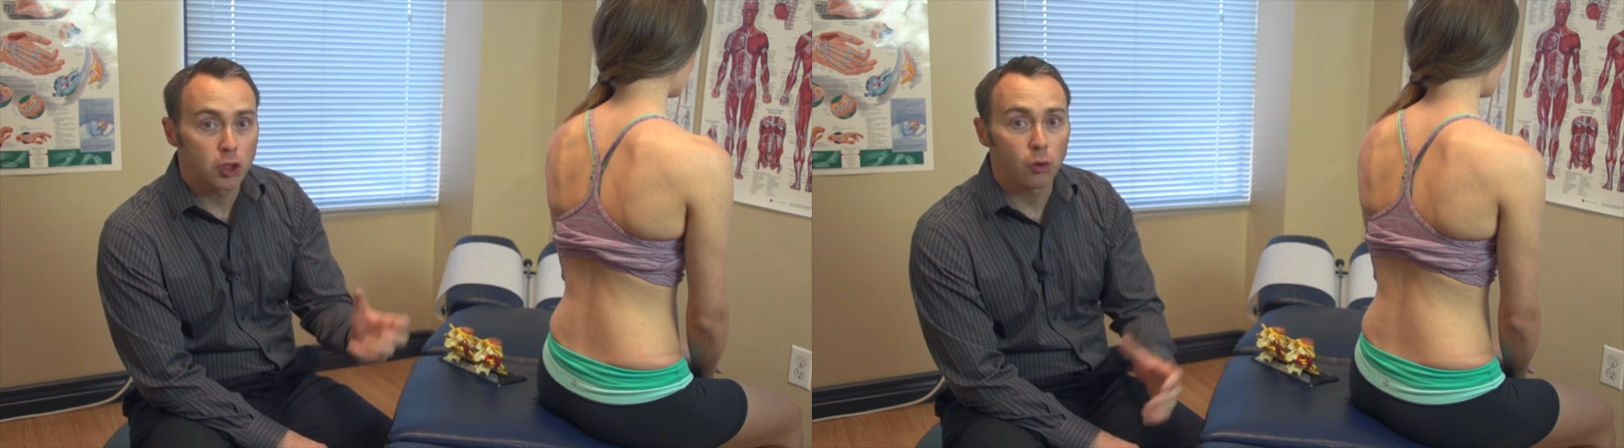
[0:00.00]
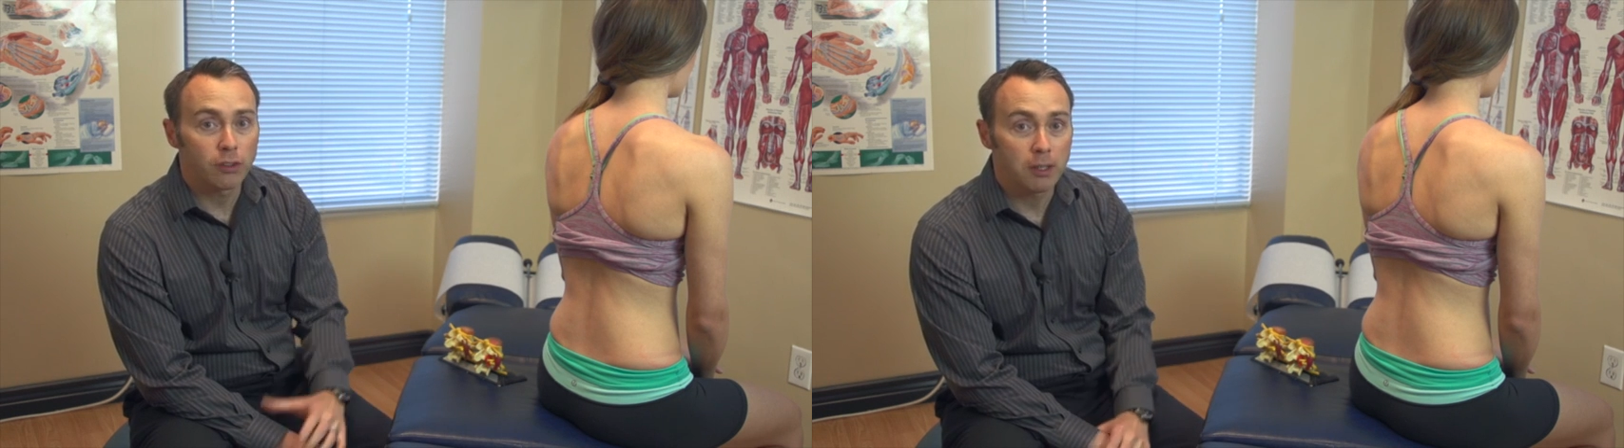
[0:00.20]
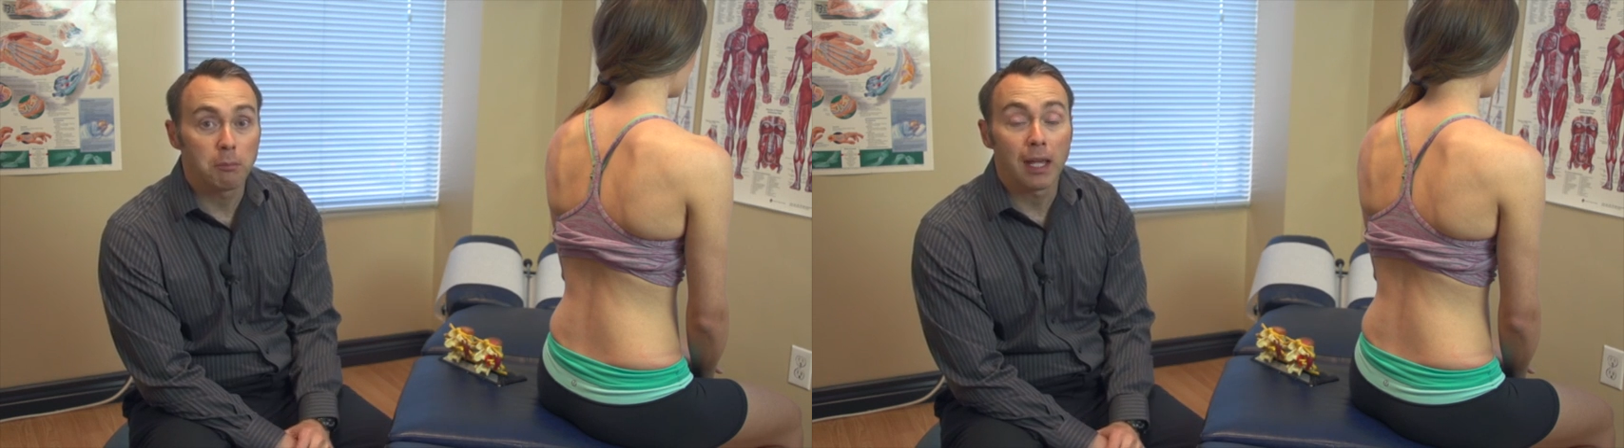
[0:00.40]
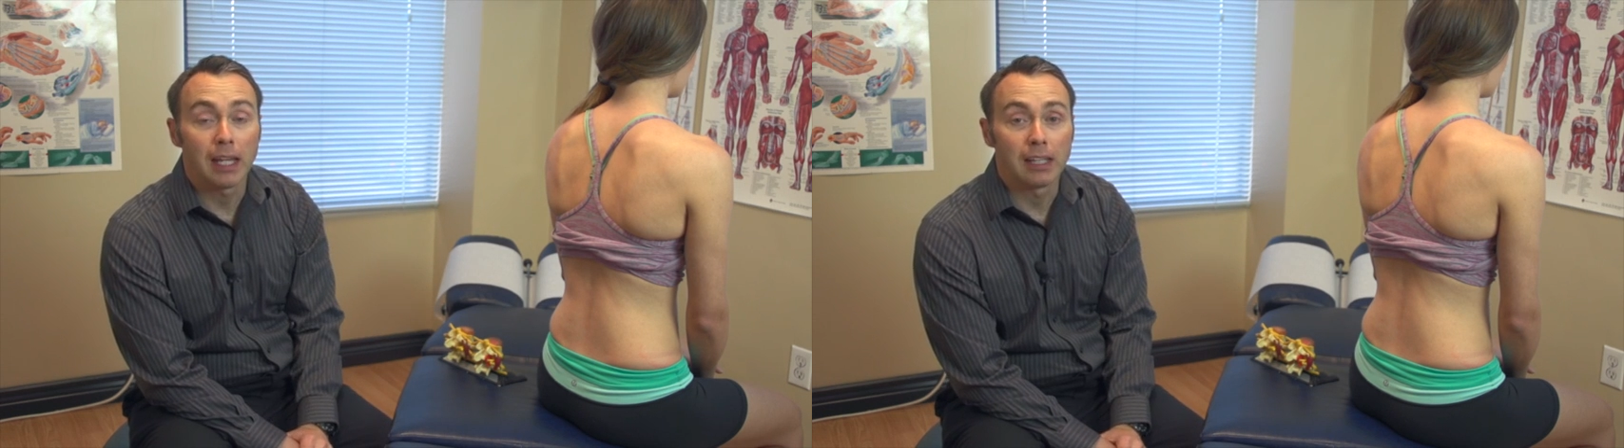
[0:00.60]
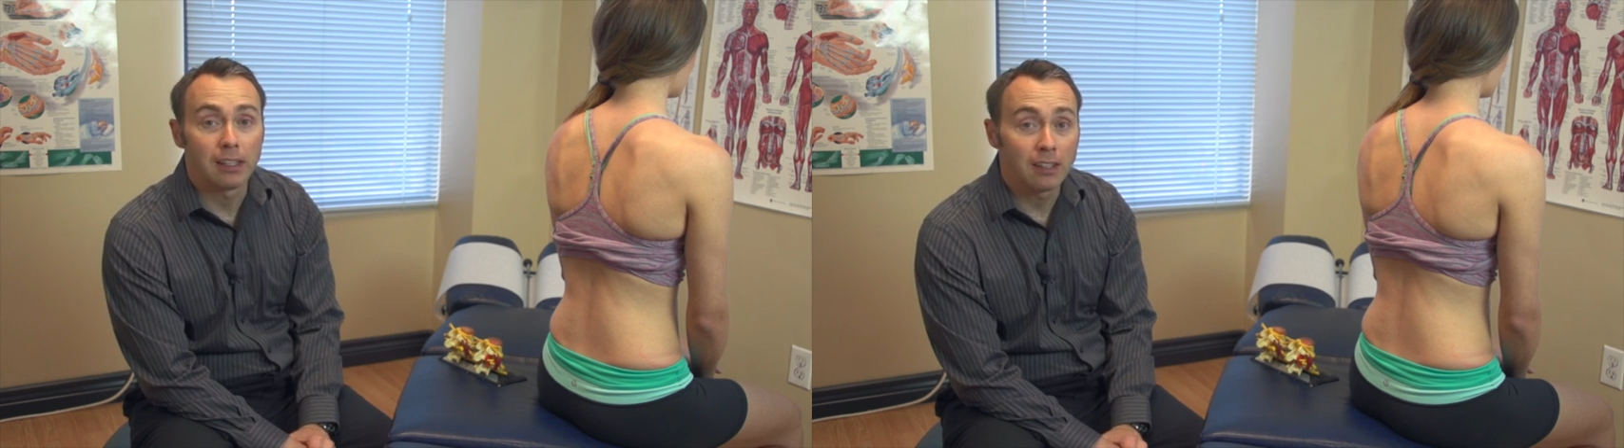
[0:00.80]
jolting
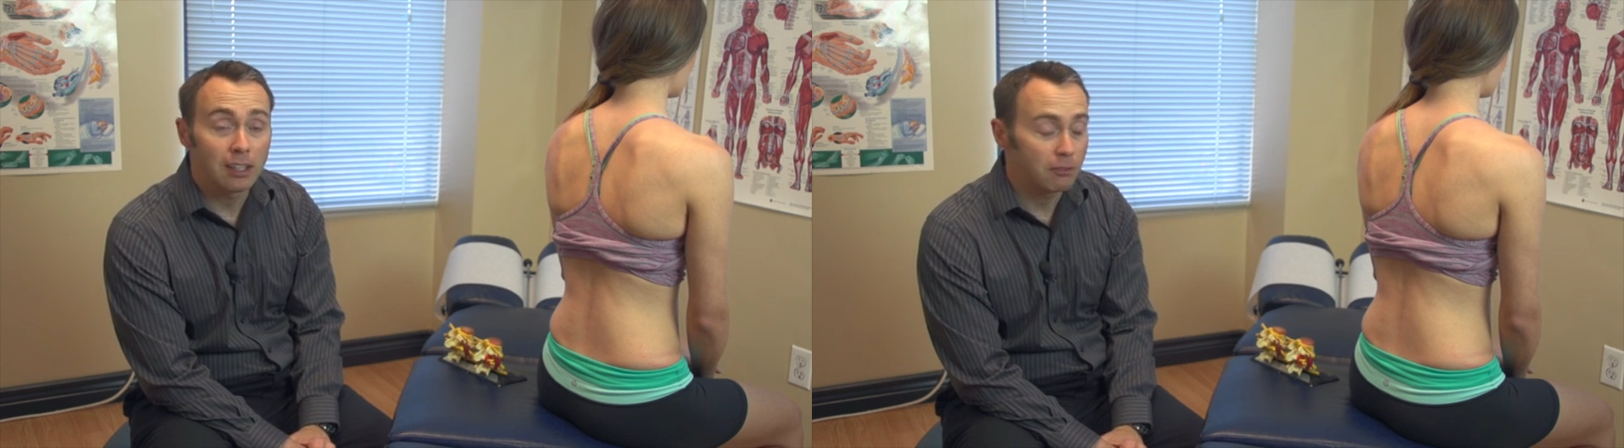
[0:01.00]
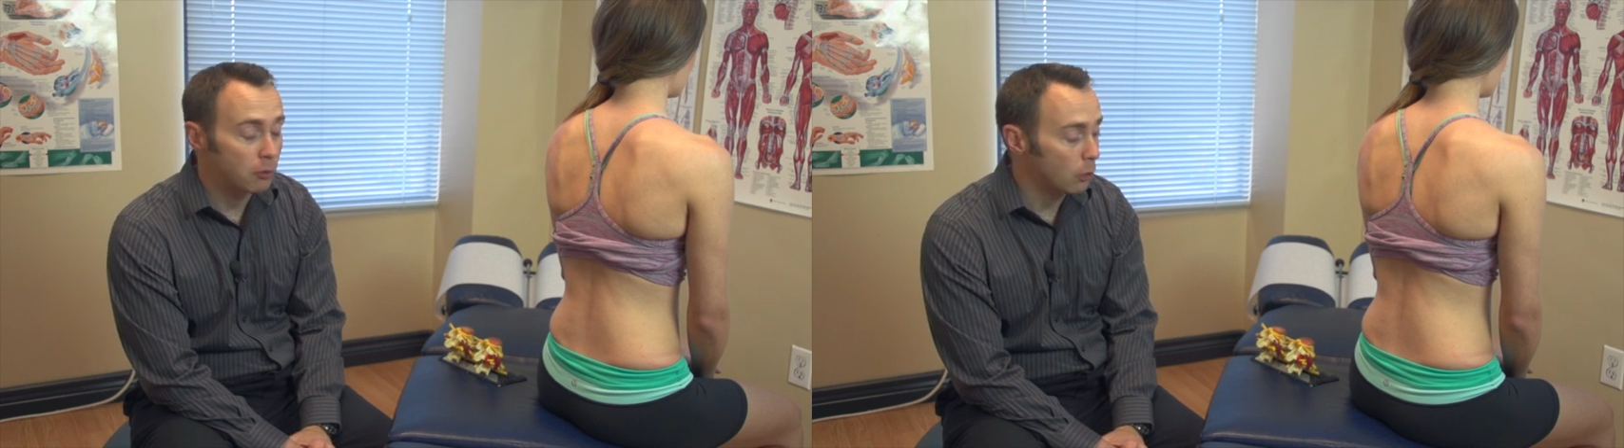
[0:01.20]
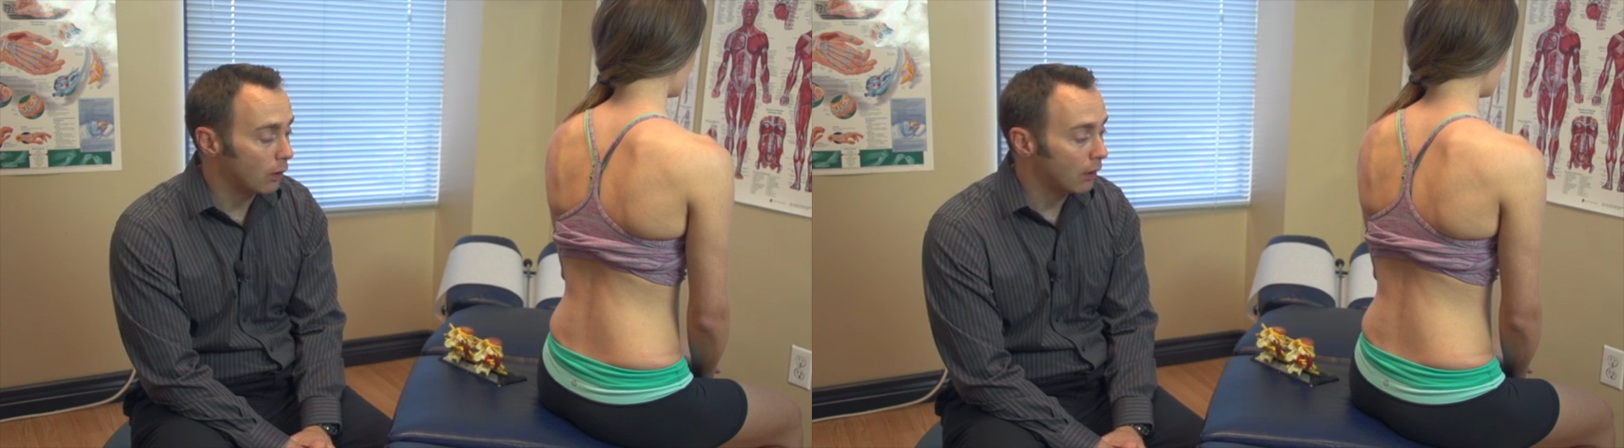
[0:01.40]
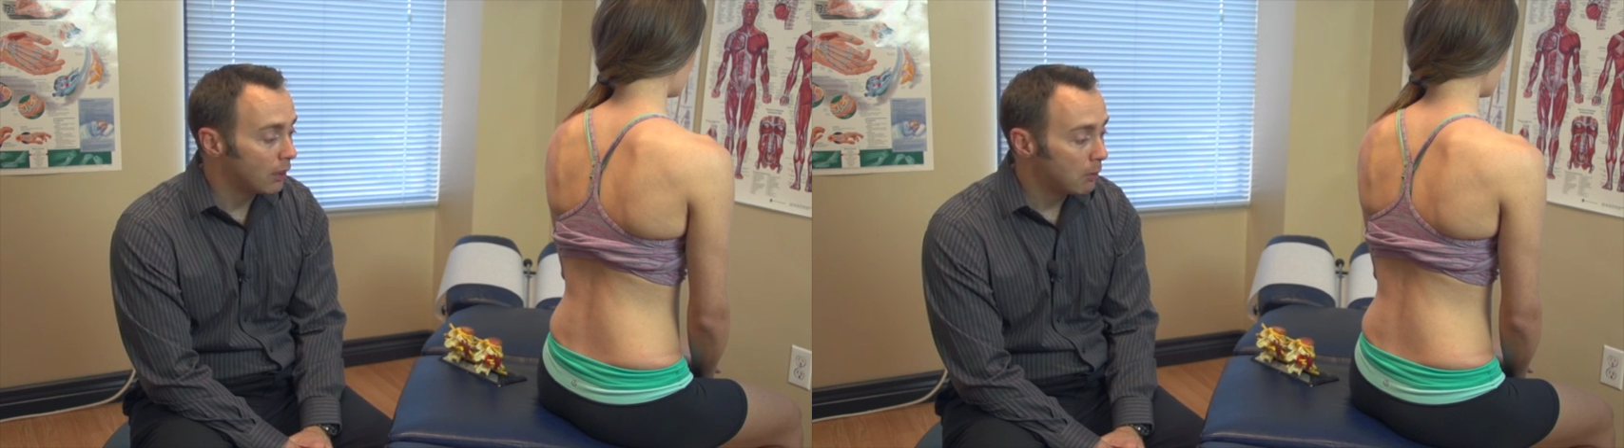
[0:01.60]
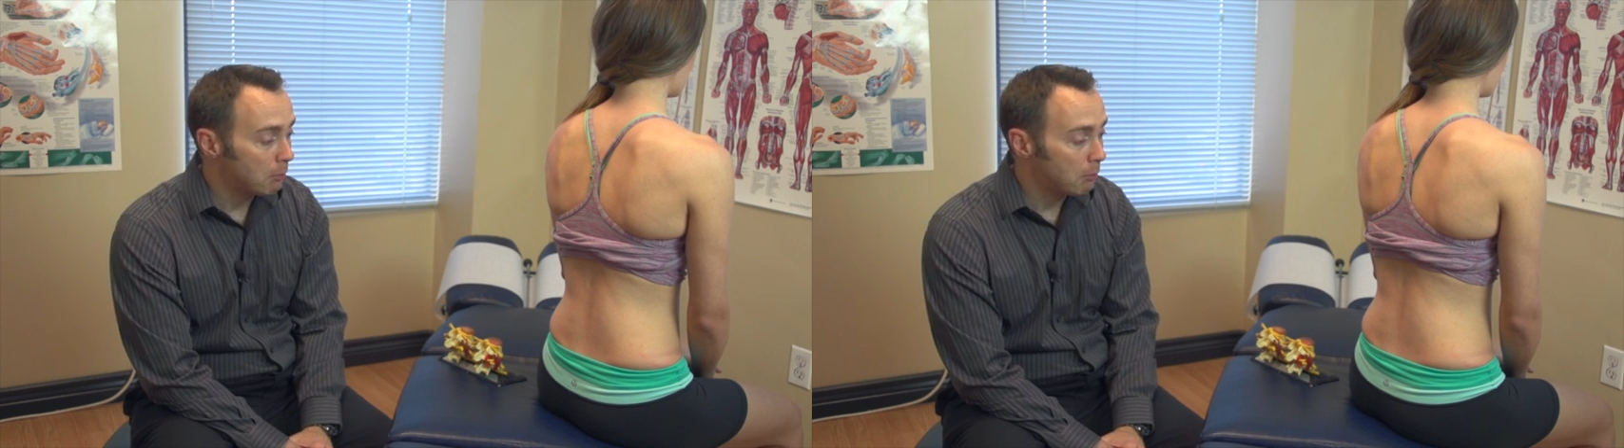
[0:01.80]
pain if you were